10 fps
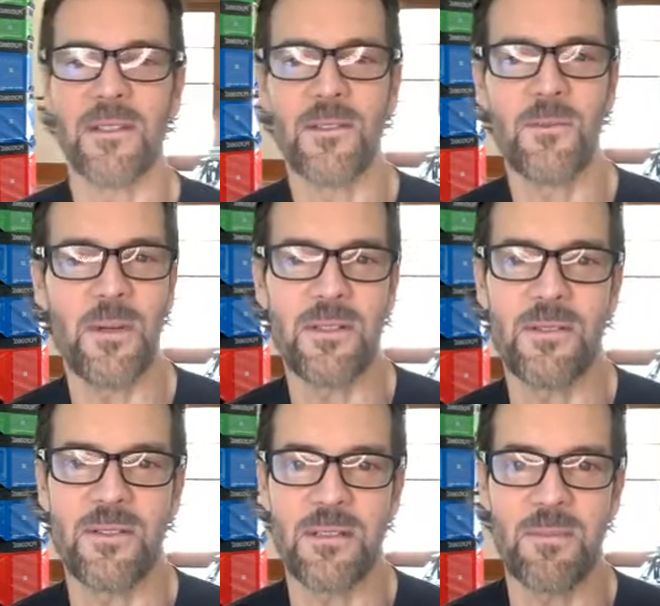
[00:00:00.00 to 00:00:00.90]
You wait till you
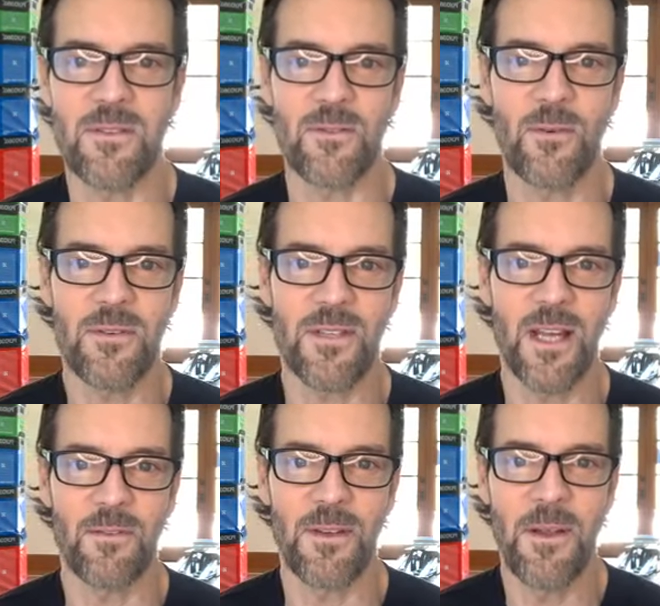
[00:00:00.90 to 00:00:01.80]
see Mrs. Oh, Horton's nice.
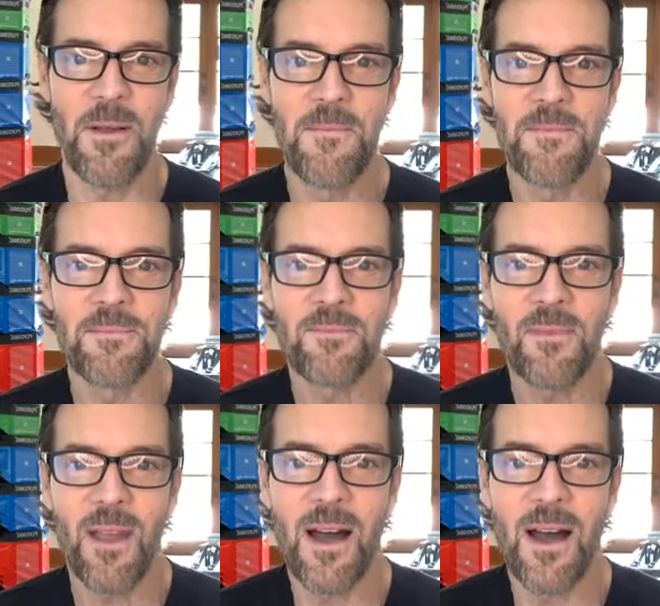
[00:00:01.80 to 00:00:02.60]
outfit.